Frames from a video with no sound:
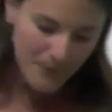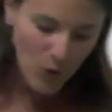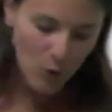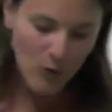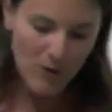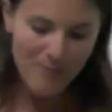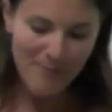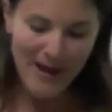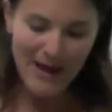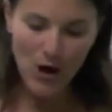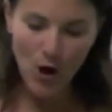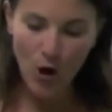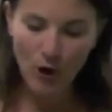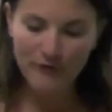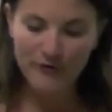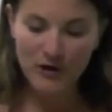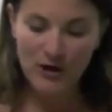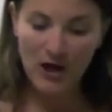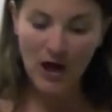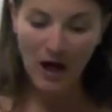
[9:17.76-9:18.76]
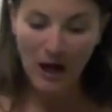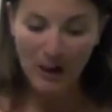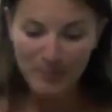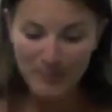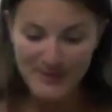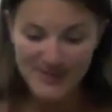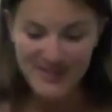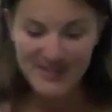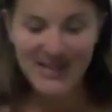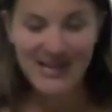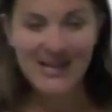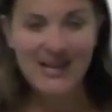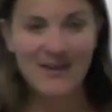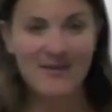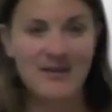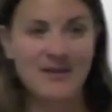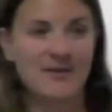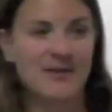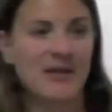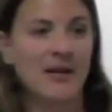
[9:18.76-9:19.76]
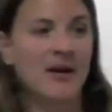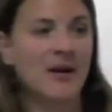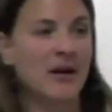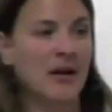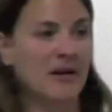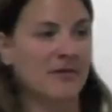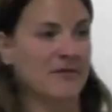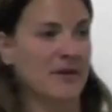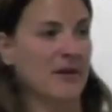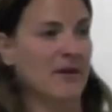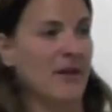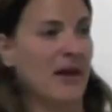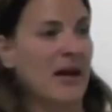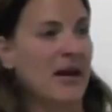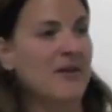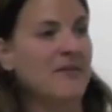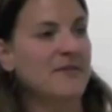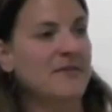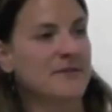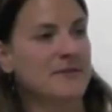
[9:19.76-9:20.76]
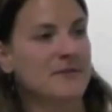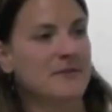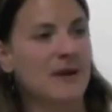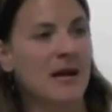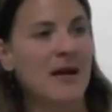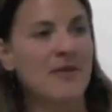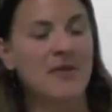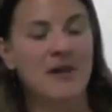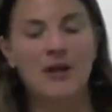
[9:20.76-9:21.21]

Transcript: We may overcompensate in this area of our life, right?